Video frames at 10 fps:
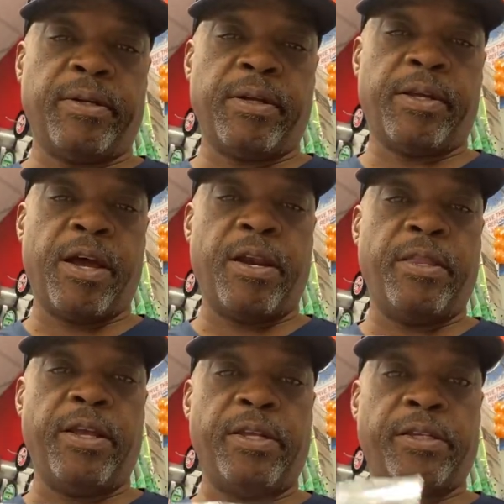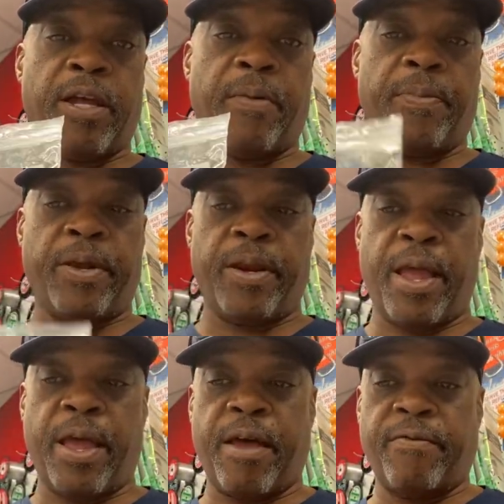cutting these up in
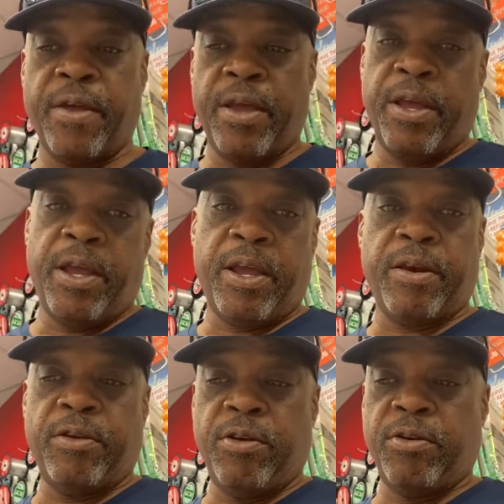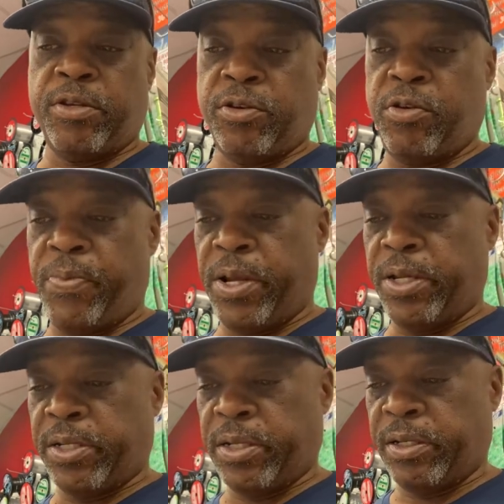half and using 2
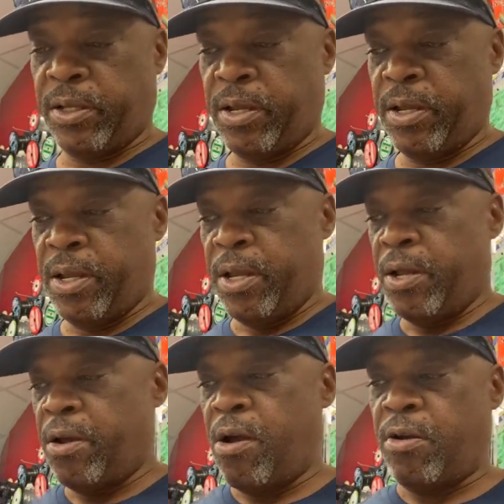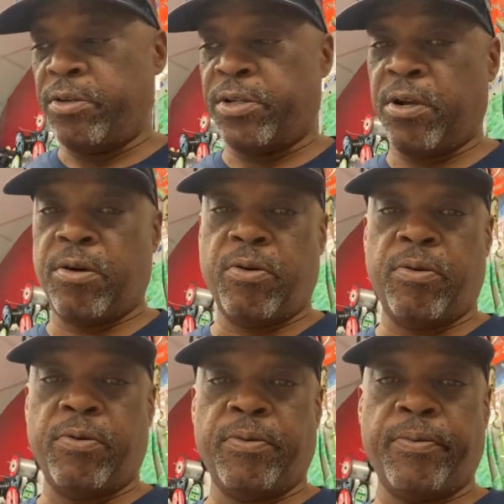pieces. Also,
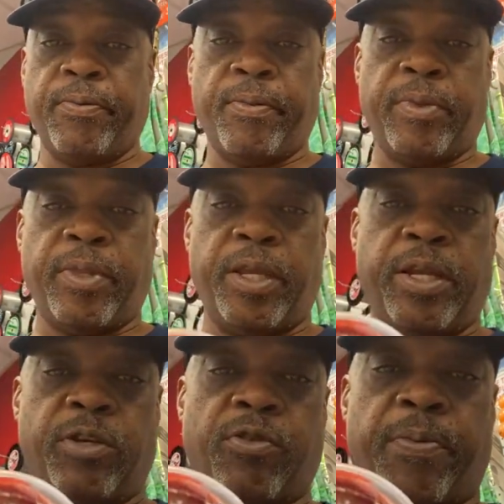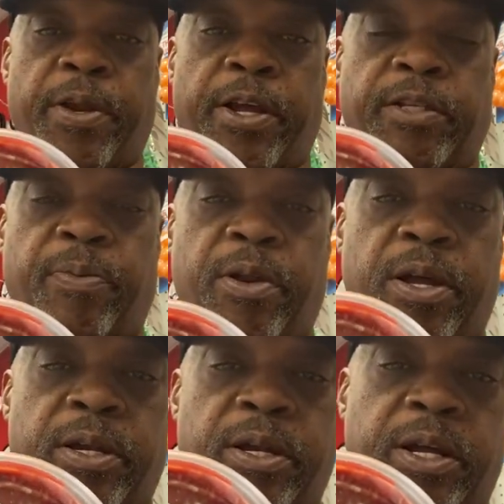the
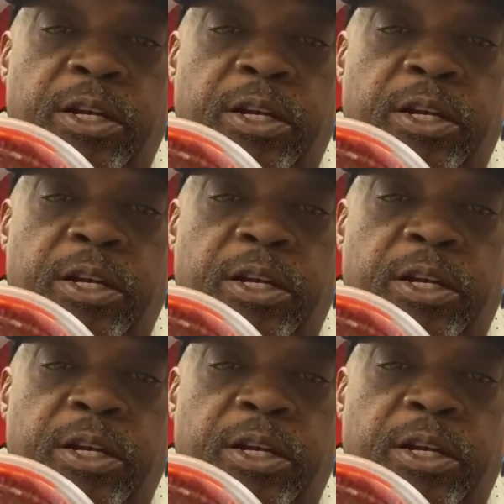Xxblood